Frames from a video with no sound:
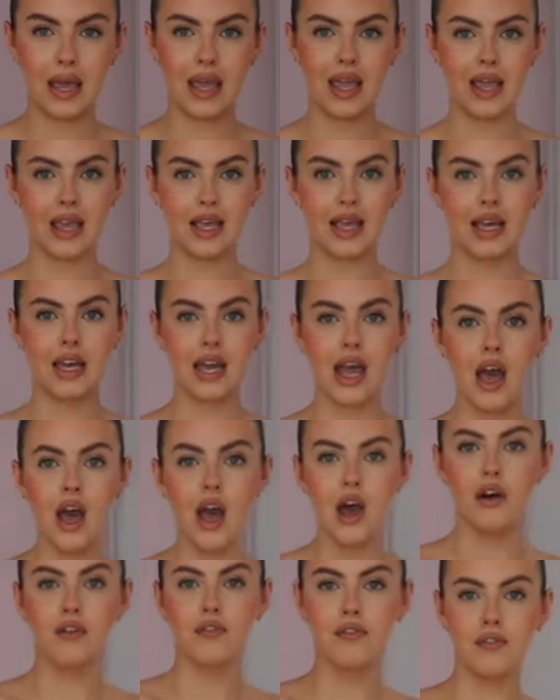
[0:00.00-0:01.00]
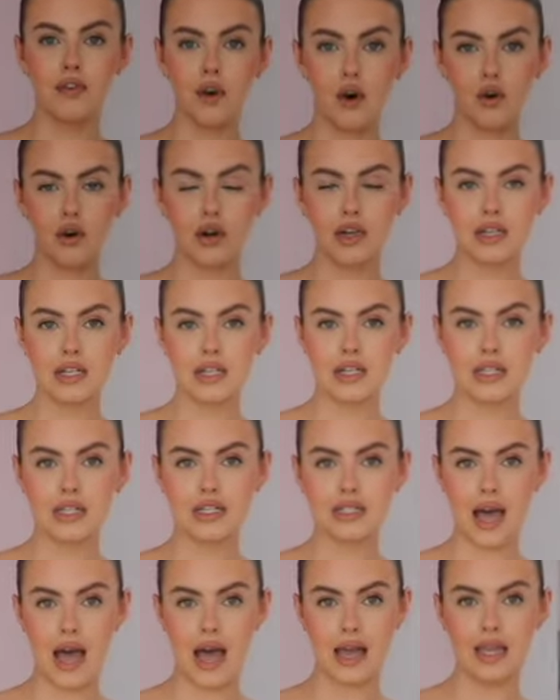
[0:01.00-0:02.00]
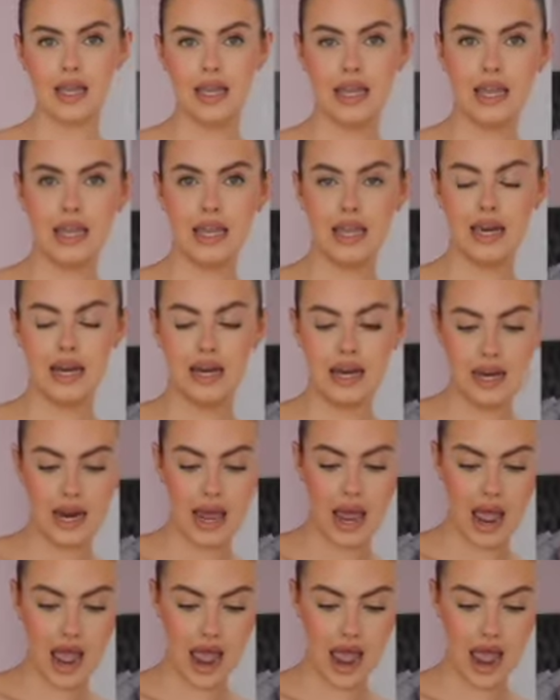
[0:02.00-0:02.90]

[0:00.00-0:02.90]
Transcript: pink floral satin